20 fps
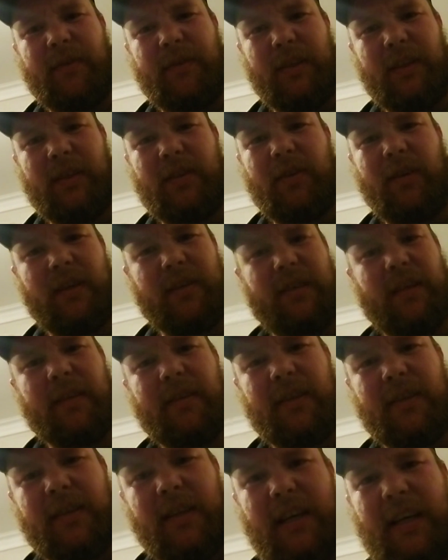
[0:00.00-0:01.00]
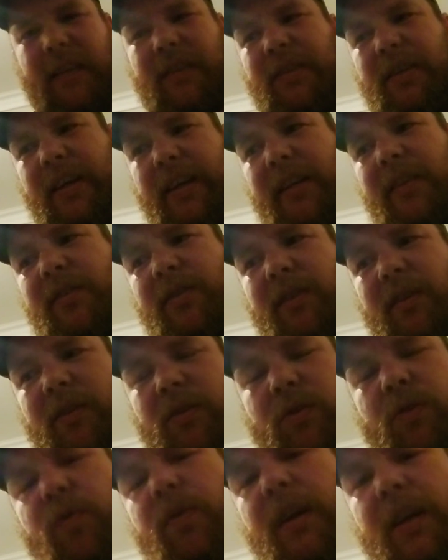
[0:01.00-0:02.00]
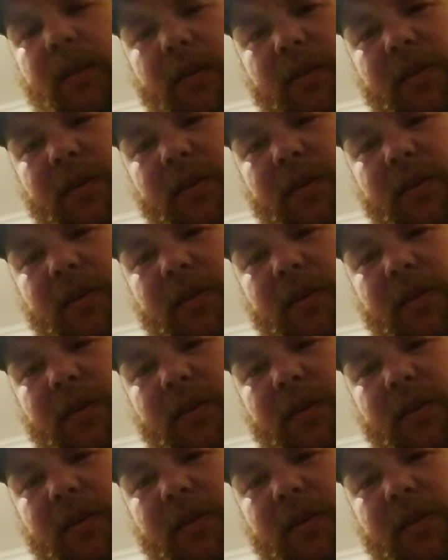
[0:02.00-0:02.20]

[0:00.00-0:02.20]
These guys had guitar techs that knew how to